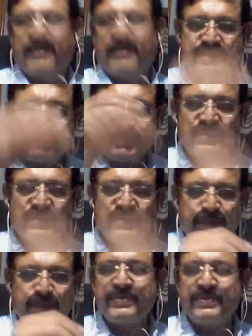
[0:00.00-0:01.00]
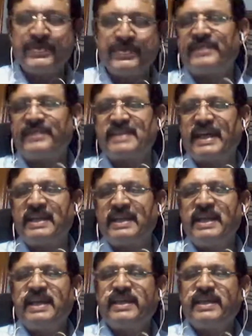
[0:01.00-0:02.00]
Subject to the provision of this act,
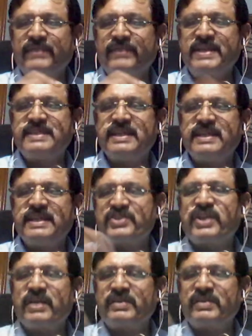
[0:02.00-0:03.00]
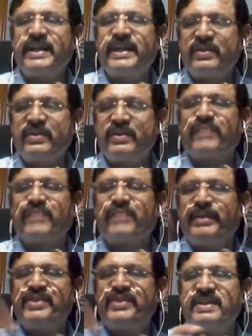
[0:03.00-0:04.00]
every citizen shall have the right to
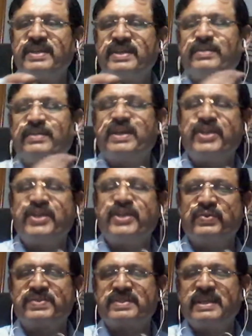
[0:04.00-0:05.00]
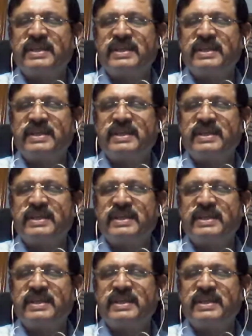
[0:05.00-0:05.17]
information, is the word used.